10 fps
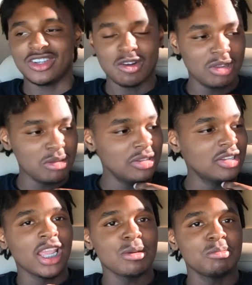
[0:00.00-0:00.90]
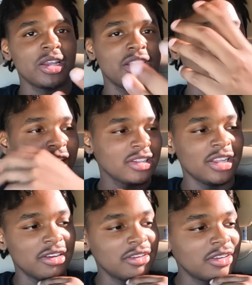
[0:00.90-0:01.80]
She gonna beat me. The camera might get knocked
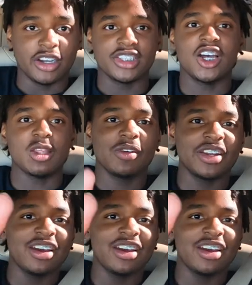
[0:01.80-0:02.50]
down. Oh, she calls me right